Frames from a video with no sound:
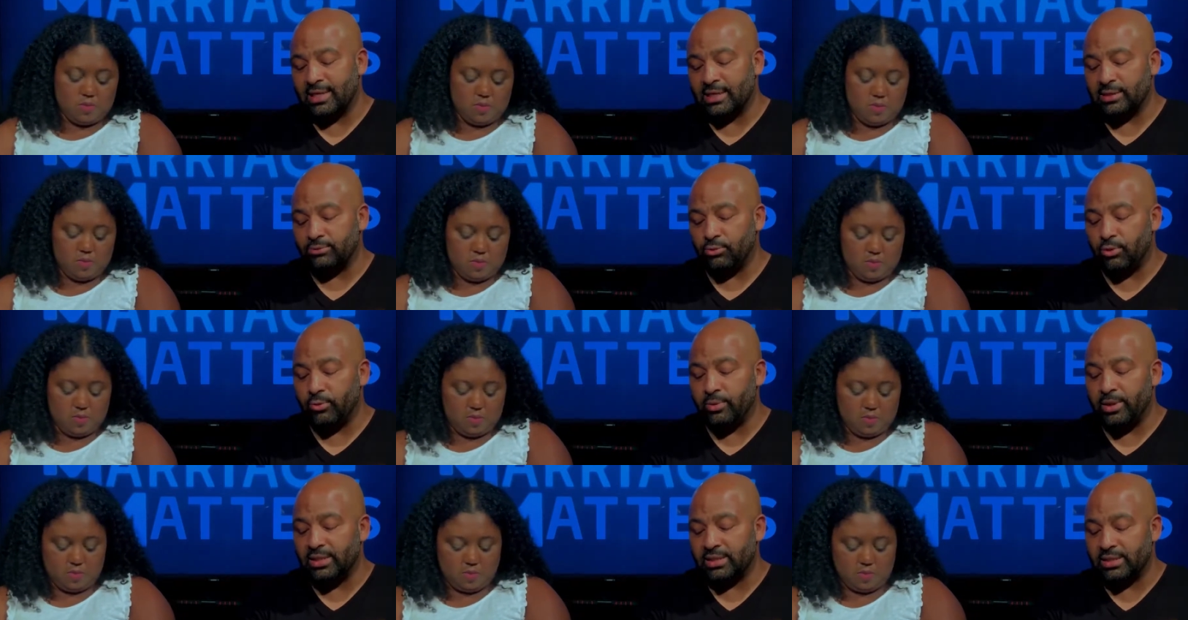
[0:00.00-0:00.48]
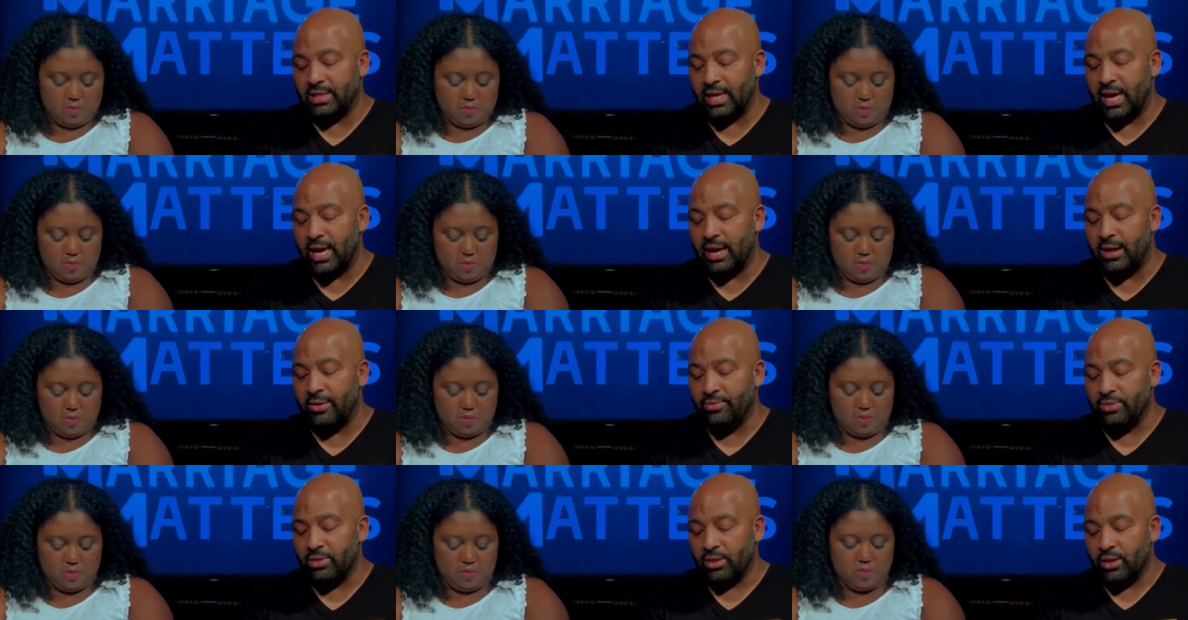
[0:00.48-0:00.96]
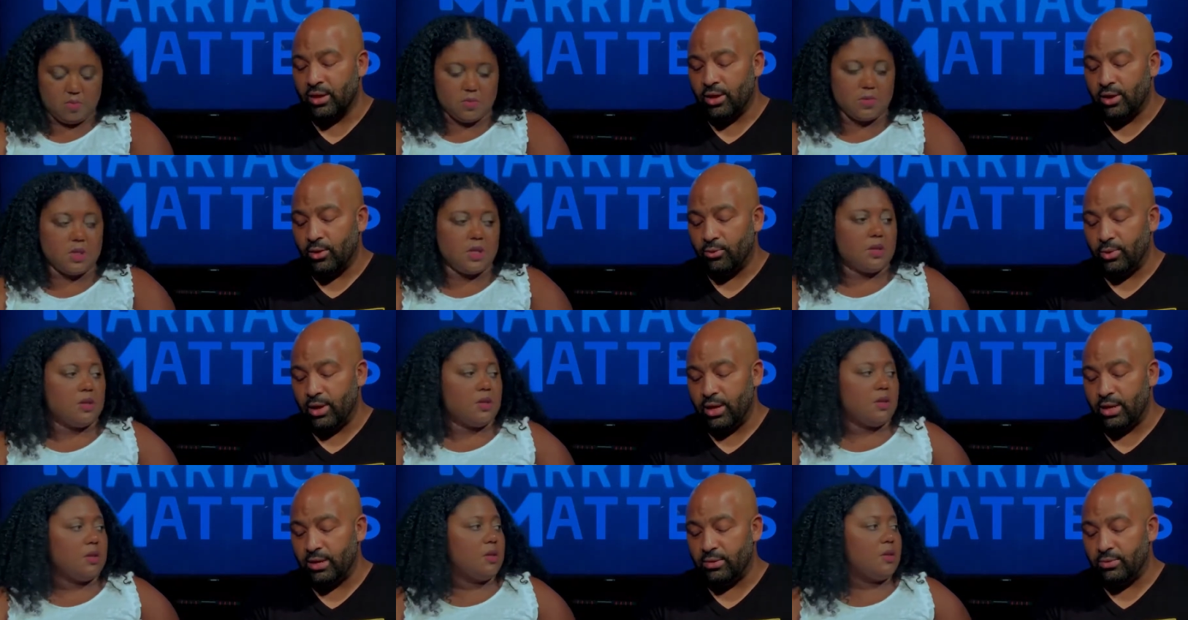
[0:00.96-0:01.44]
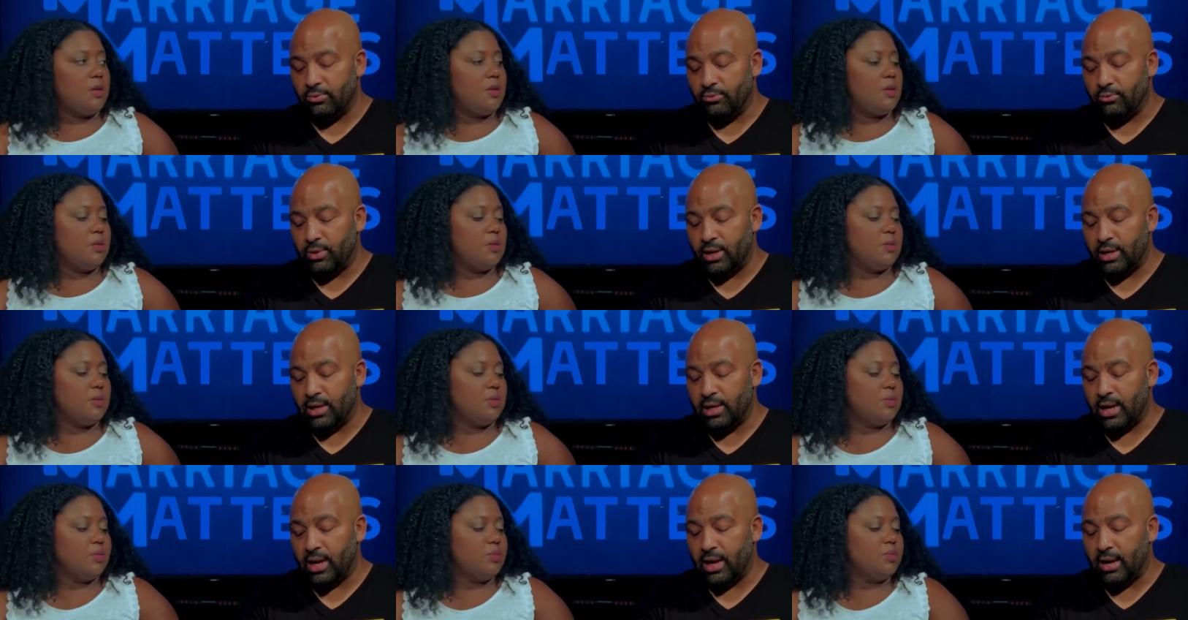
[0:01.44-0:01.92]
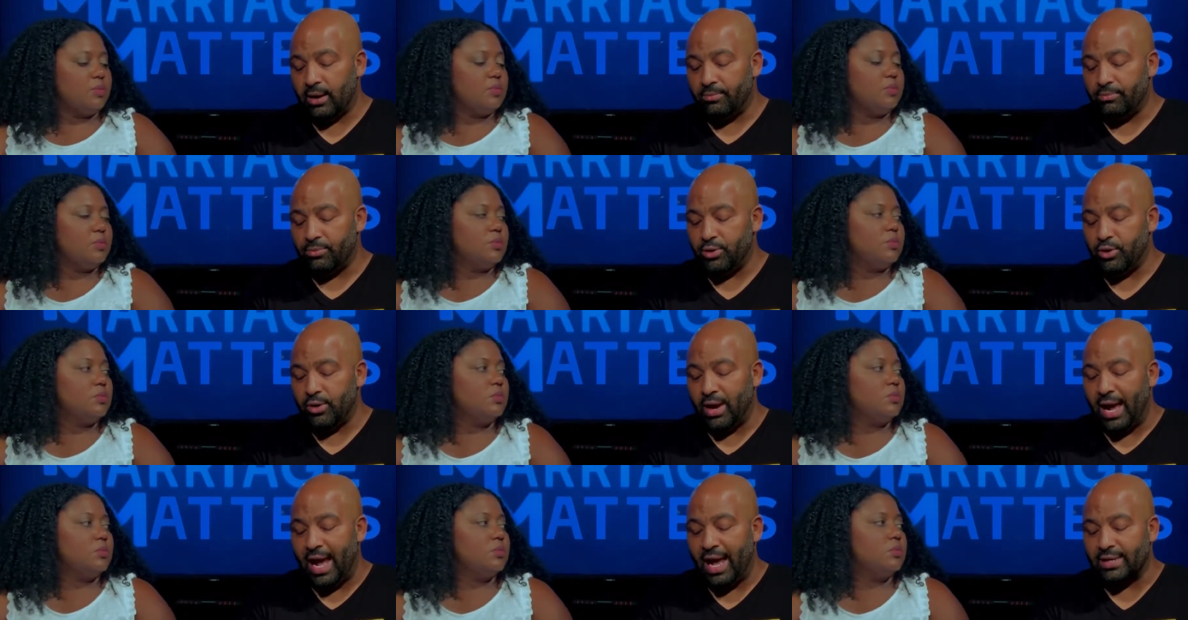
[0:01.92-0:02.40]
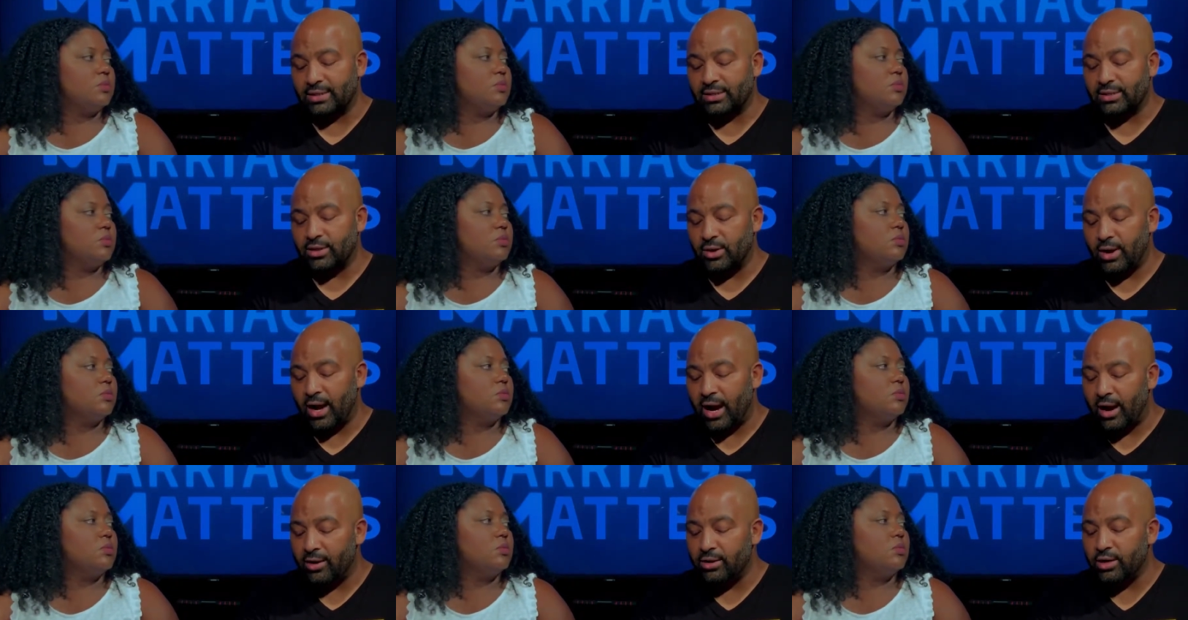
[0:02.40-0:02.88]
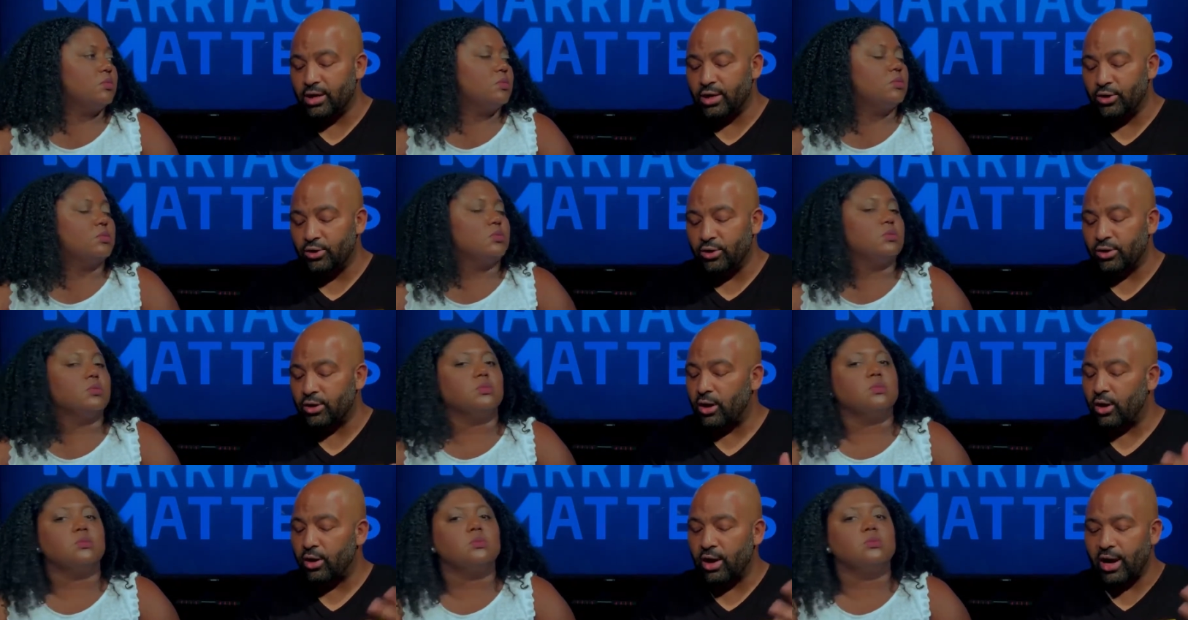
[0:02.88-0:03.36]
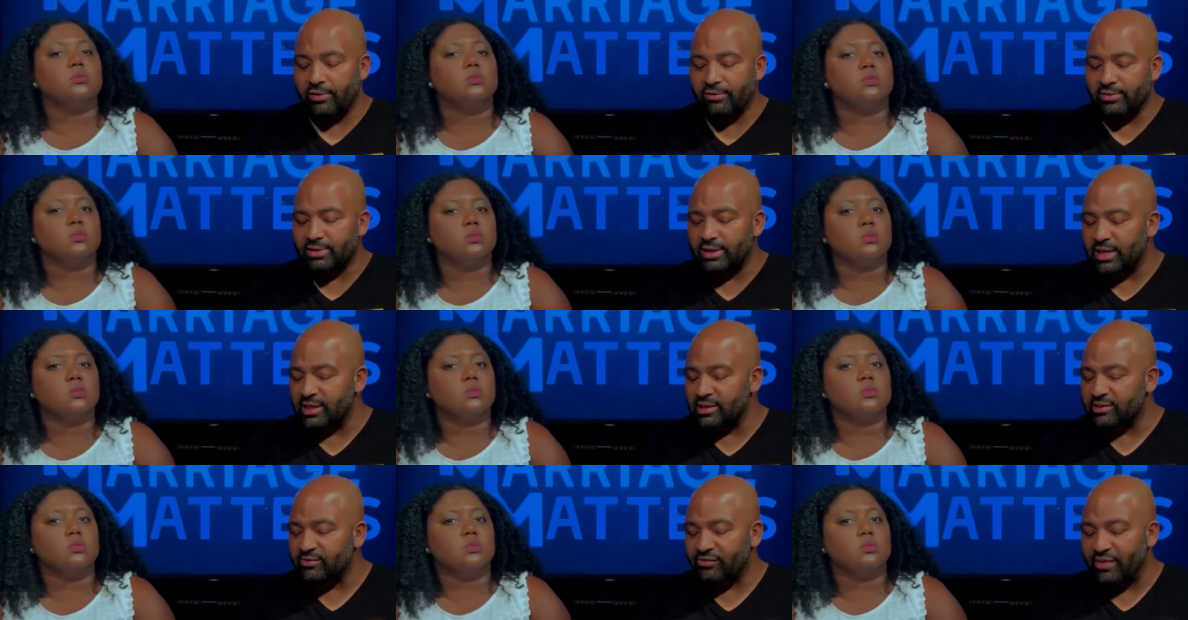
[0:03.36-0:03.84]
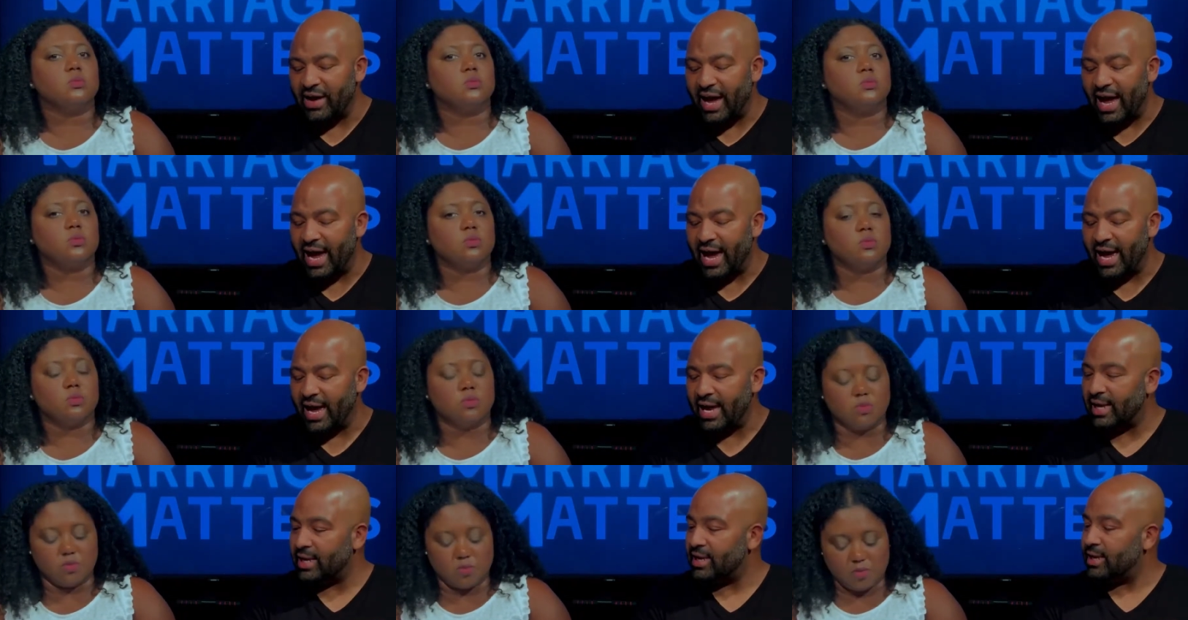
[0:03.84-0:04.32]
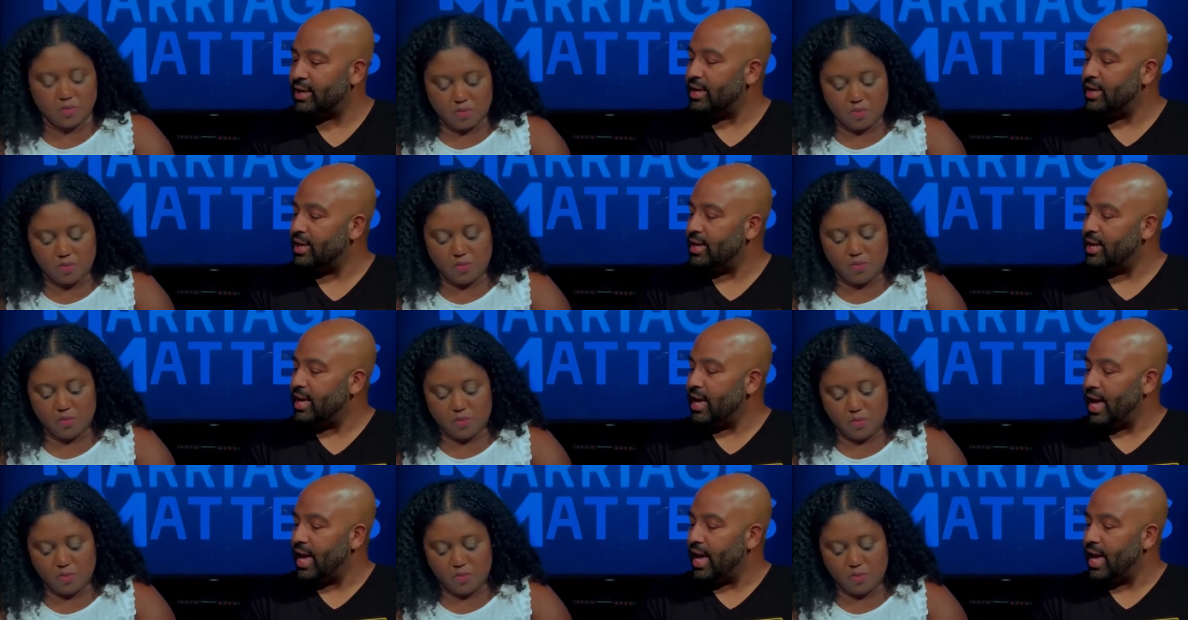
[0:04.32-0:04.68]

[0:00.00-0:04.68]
Speaker 1: times what we say when when um, you're asked you know how are you doing? Oh, everything's fine. Mm-hmm.